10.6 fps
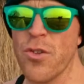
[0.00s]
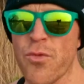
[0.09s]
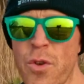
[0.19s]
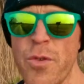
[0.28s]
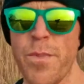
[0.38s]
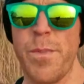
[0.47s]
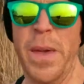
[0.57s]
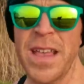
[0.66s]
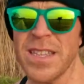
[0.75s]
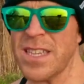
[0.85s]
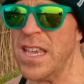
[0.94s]
group
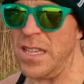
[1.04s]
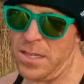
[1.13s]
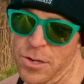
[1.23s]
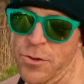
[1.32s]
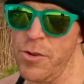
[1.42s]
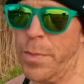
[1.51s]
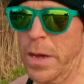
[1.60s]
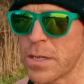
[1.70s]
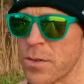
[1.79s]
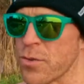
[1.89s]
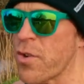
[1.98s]
PT, so group
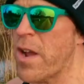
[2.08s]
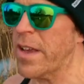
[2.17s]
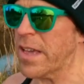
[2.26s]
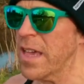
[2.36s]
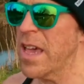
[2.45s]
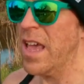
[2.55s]
personal training.